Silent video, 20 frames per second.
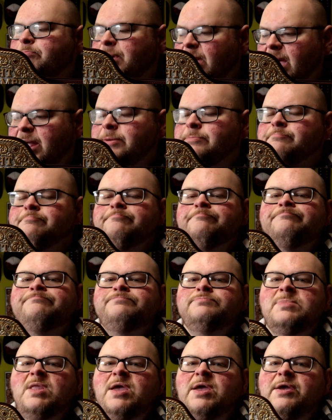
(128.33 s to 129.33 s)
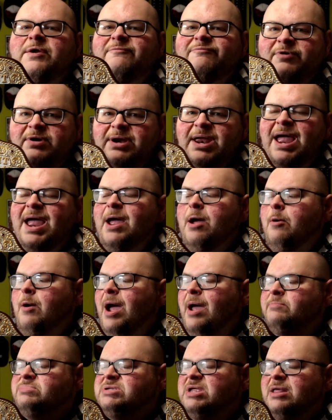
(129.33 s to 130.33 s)
But for now,
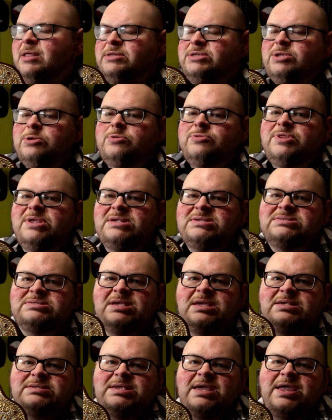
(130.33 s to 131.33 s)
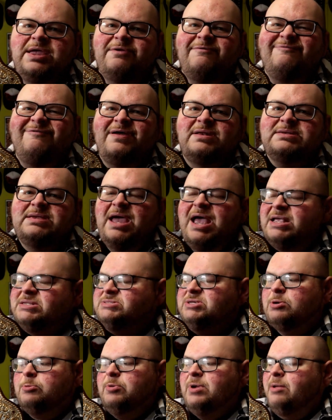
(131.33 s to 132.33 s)
I'm telling you, this is a
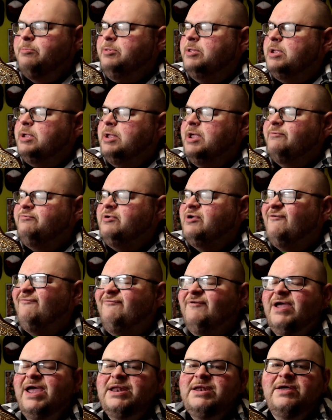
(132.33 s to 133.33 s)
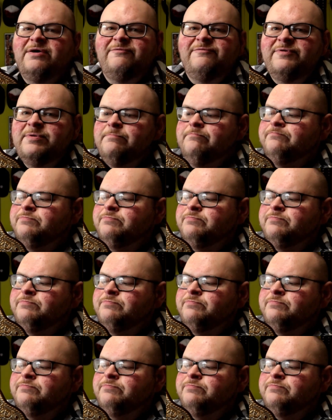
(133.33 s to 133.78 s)
fantastic replica if you're a fan of